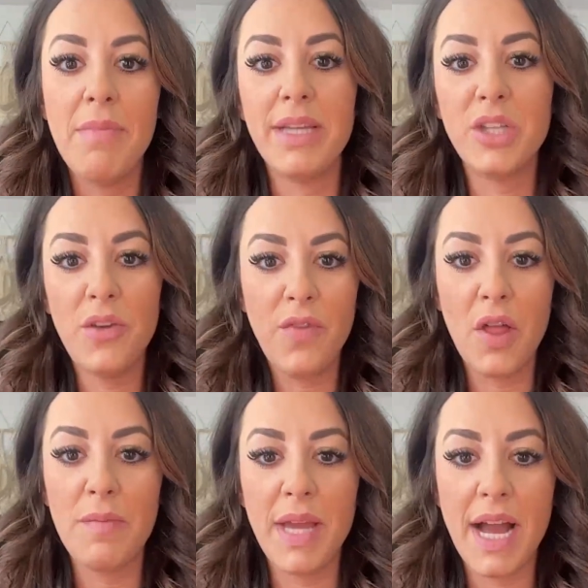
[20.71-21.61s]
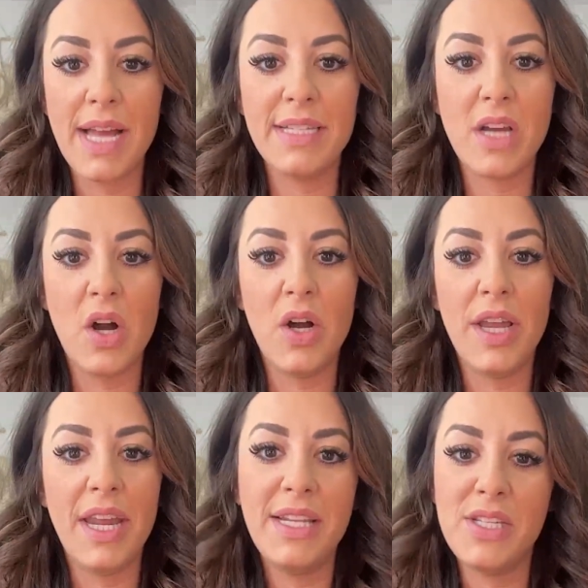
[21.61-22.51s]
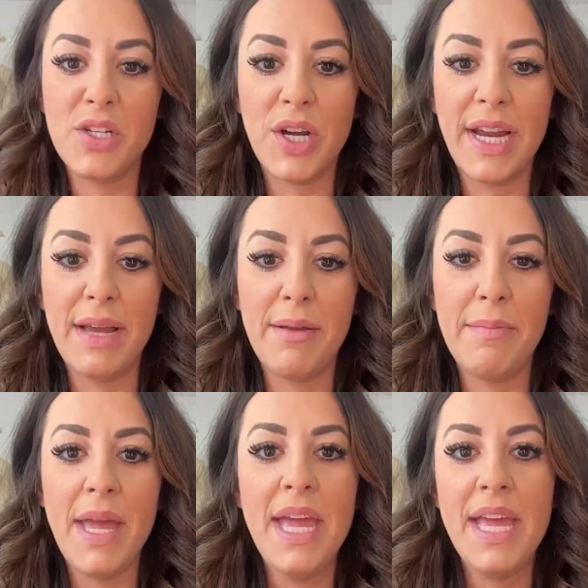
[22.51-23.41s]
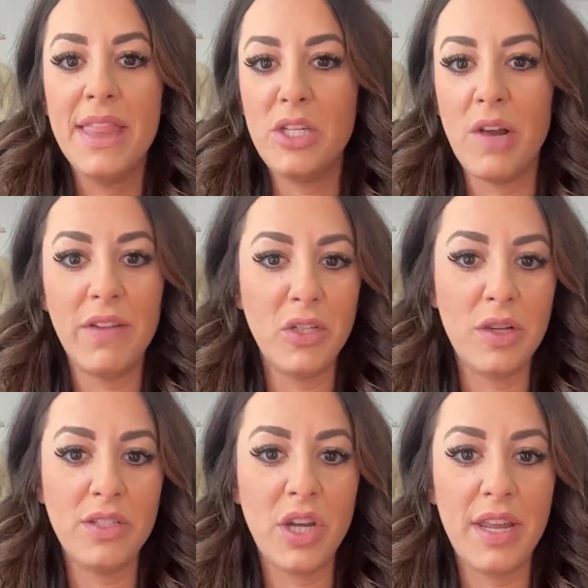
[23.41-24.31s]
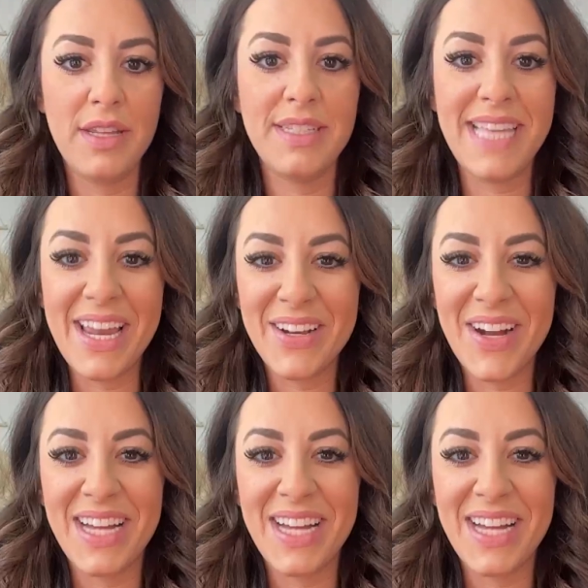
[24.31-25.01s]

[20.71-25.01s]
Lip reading: Make sure you follow me guys on Instagram, the Traveling Trendsetter.